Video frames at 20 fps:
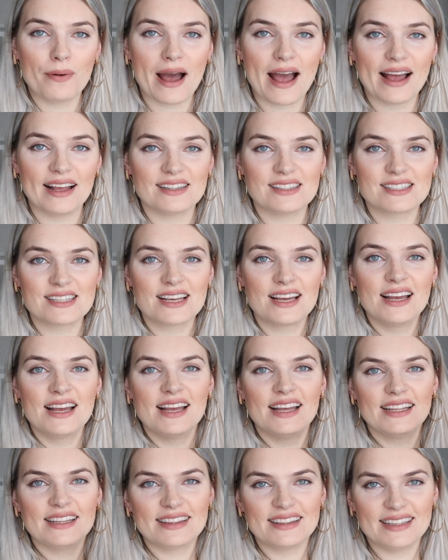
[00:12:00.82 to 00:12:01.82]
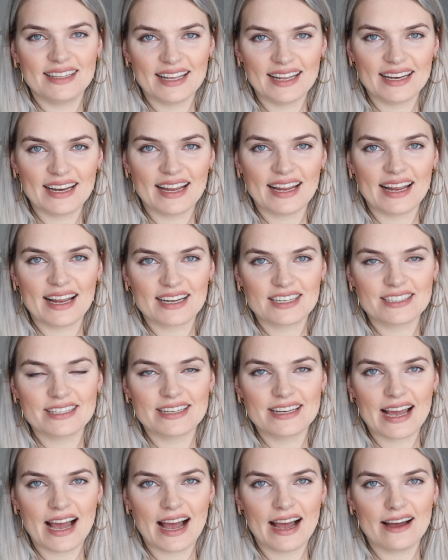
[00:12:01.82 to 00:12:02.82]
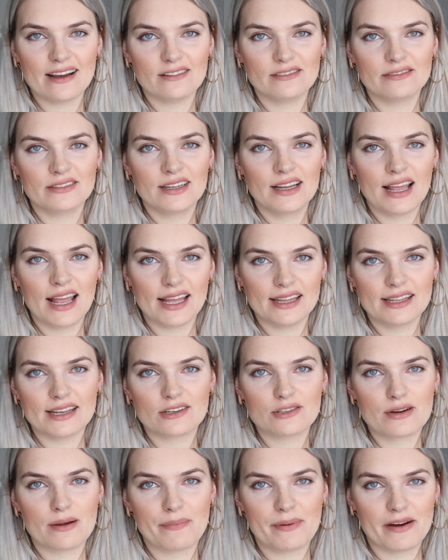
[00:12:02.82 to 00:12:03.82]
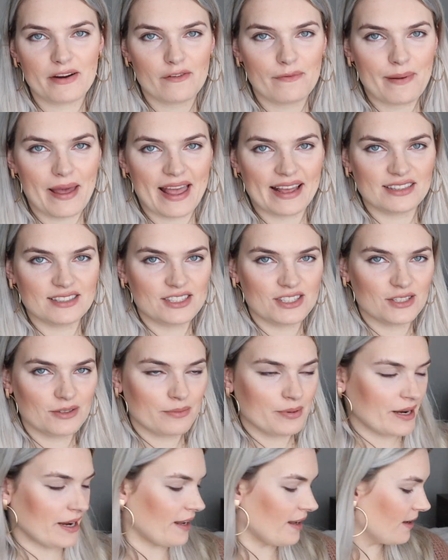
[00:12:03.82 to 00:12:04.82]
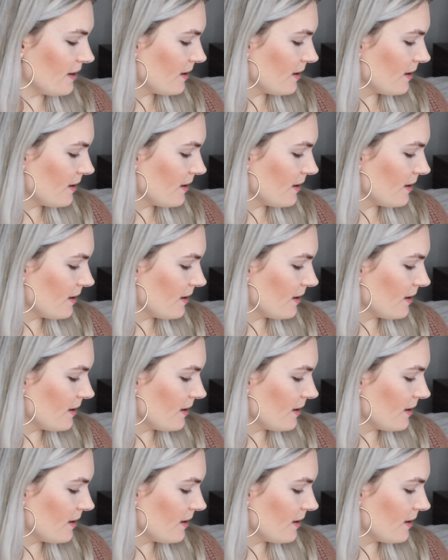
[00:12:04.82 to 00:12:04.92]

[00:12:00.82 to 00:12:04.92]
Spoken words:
pants, then I actually have an extra pair of pants to bring.